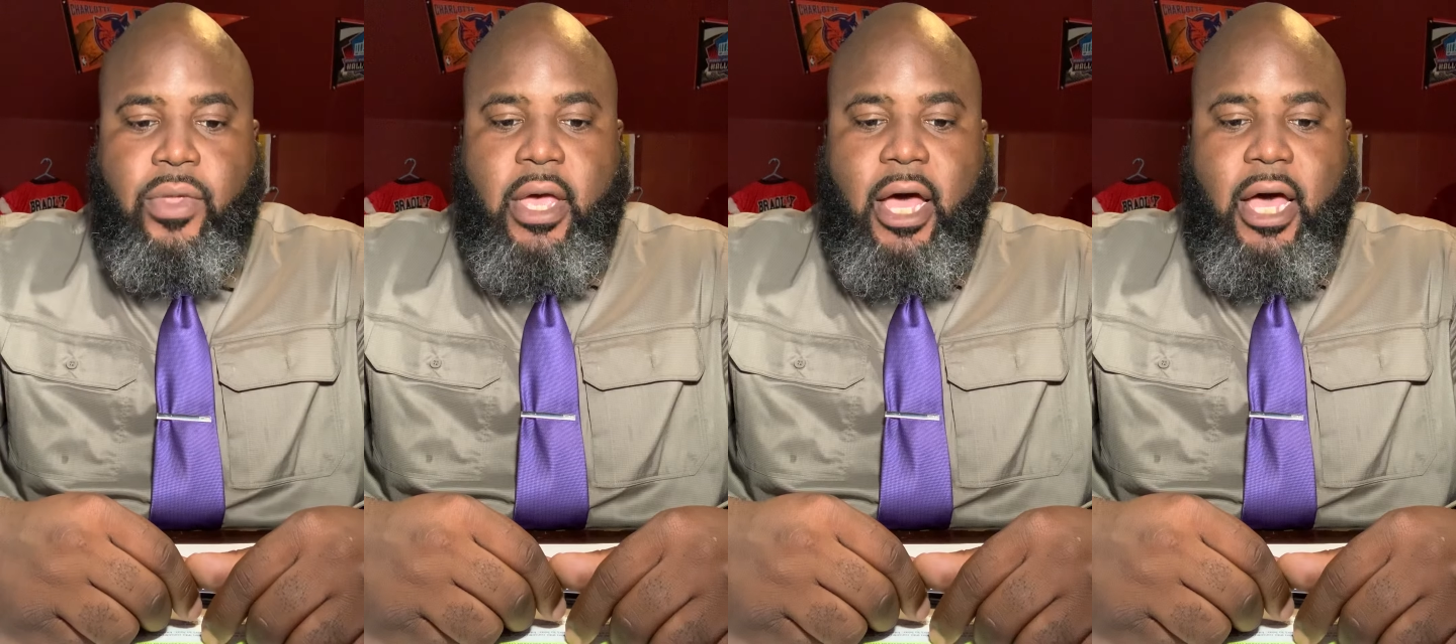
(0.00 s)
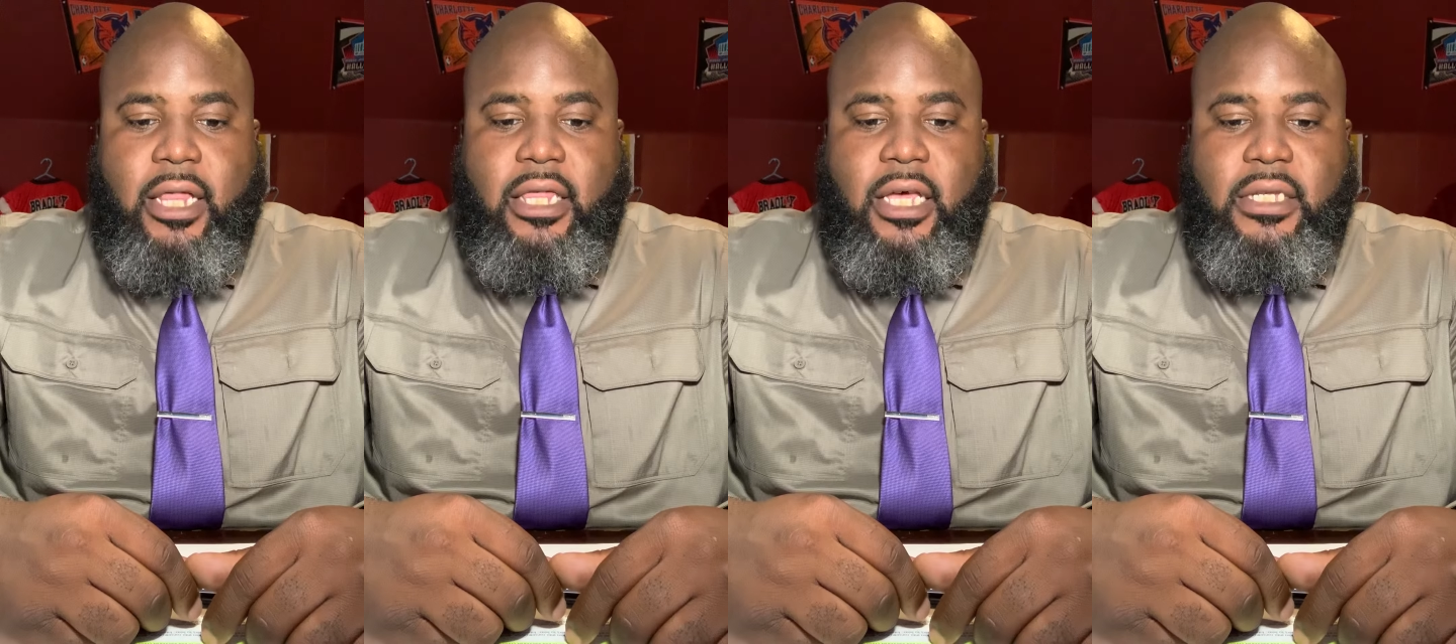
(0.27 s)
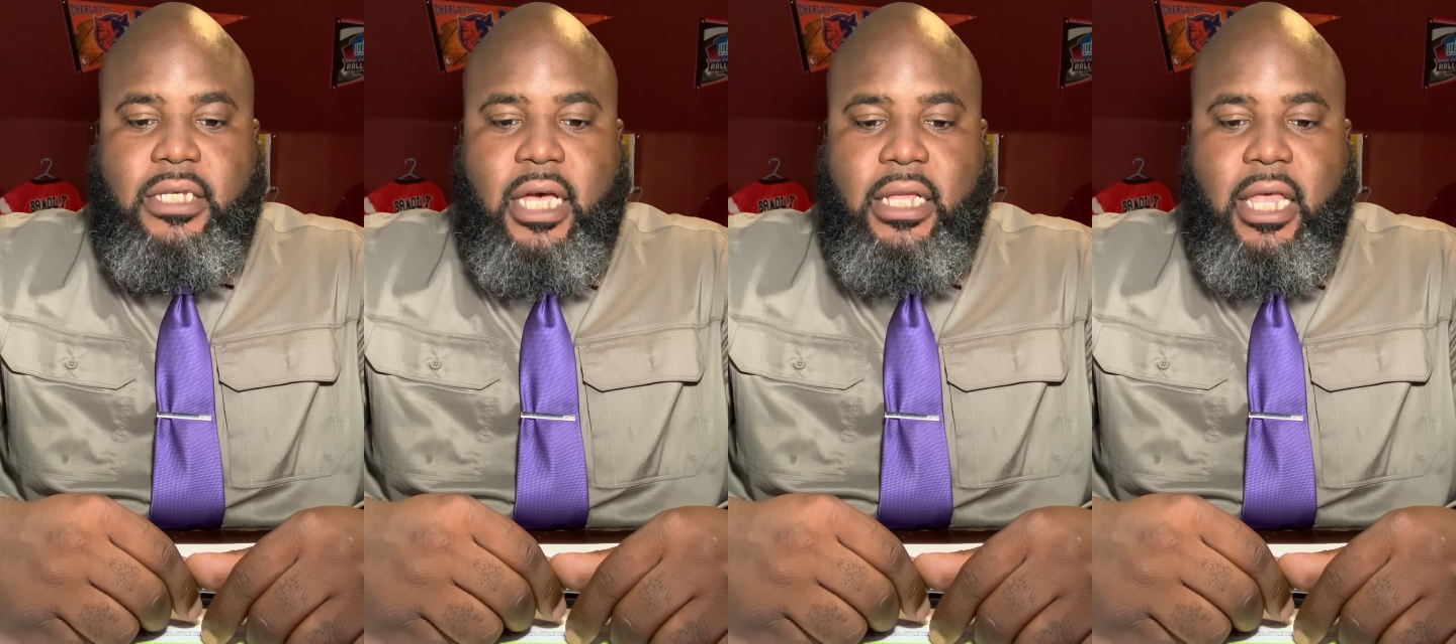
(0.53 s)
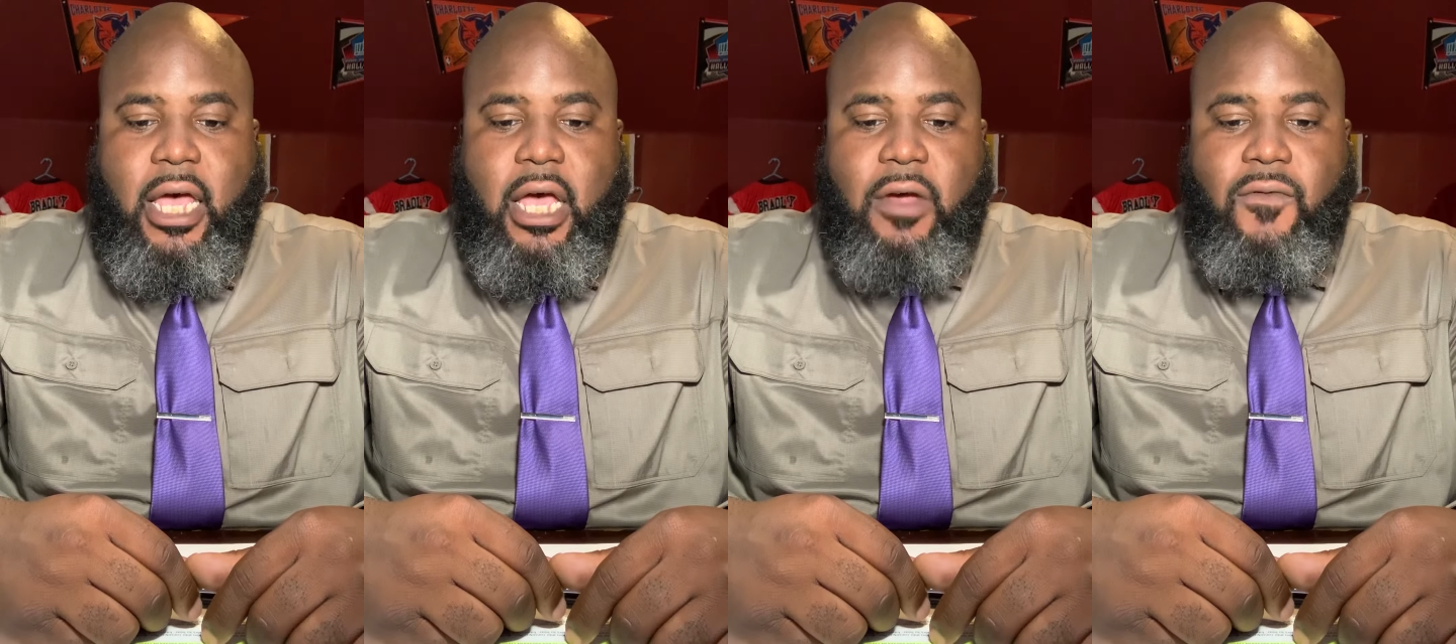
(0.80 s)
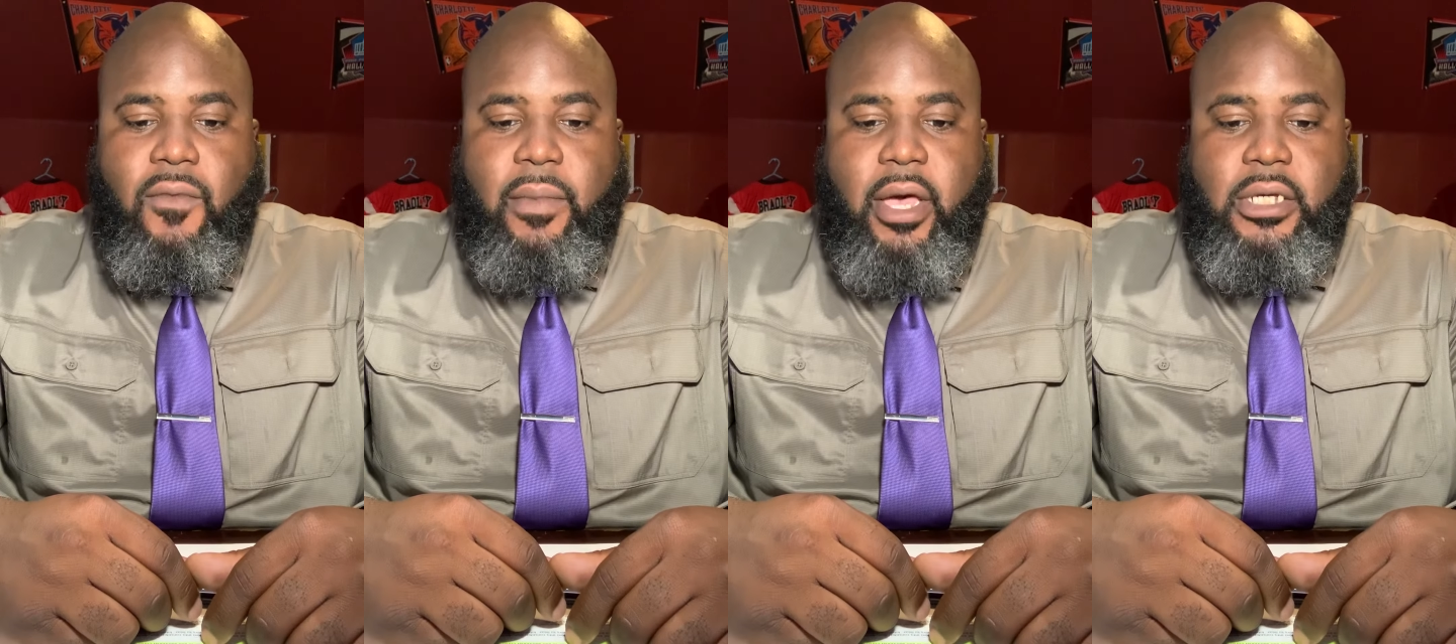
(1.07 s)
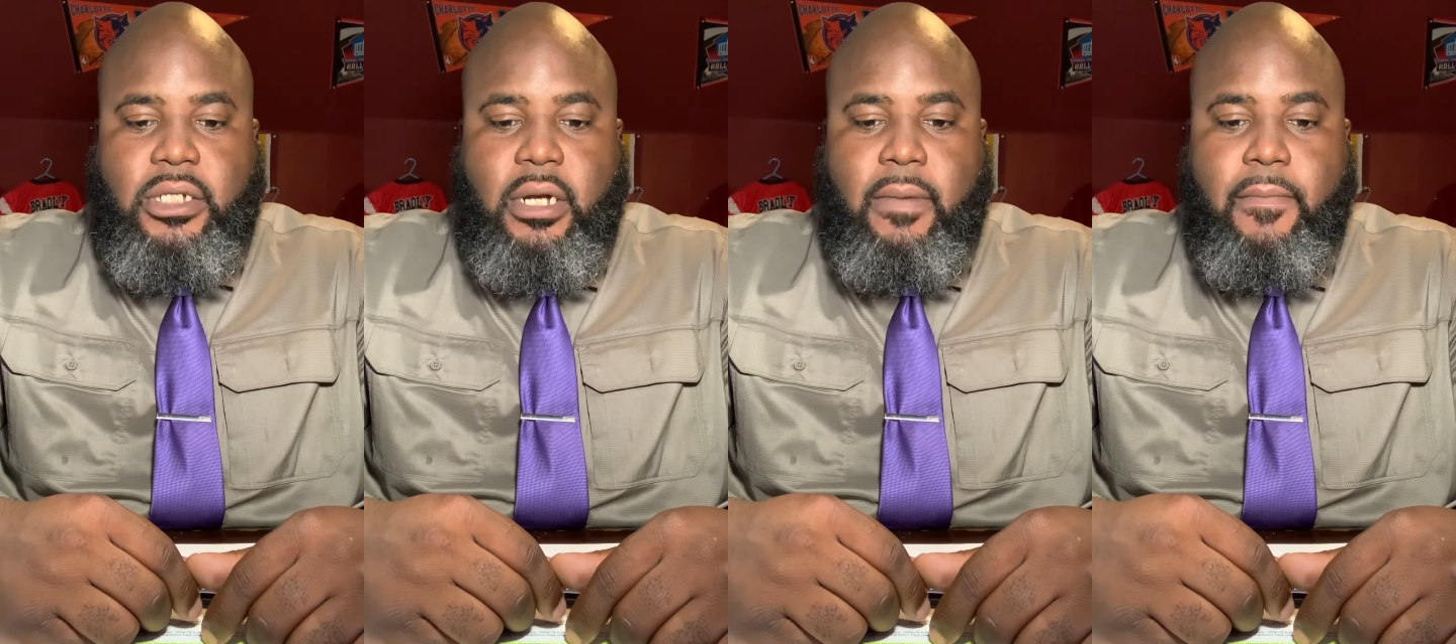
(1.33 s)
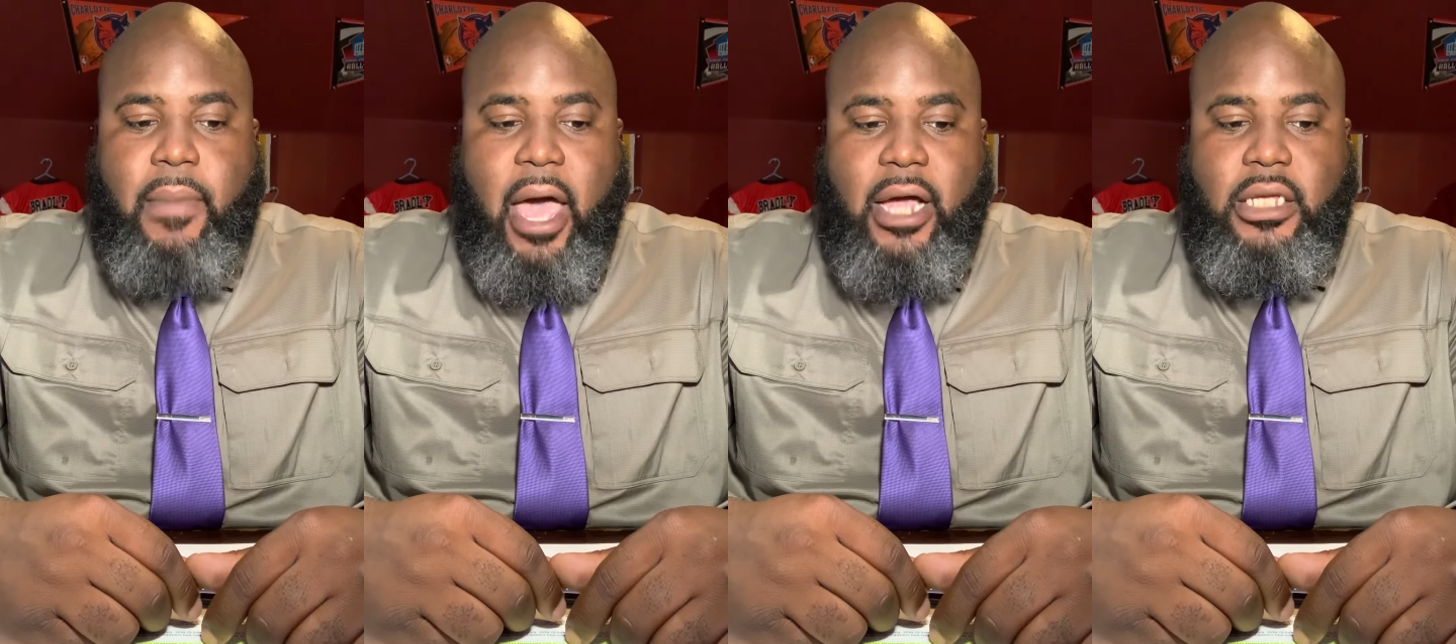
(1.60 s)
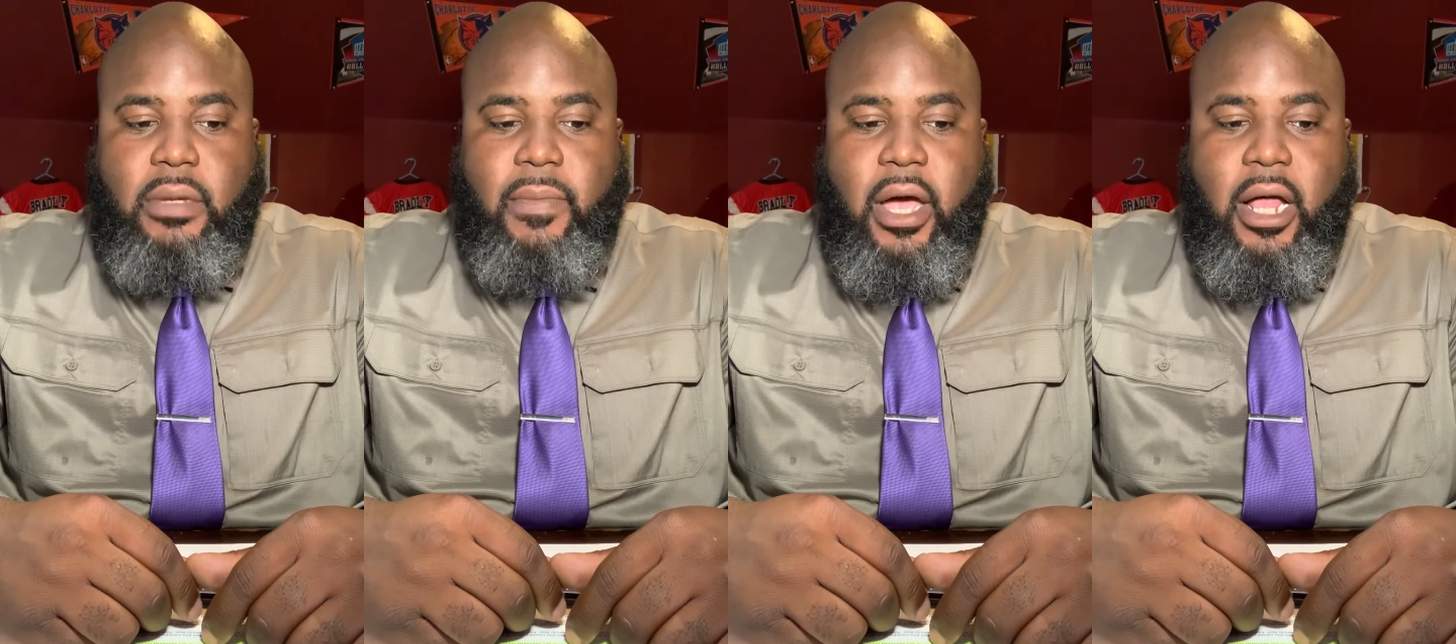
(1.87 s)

I then take that information back to my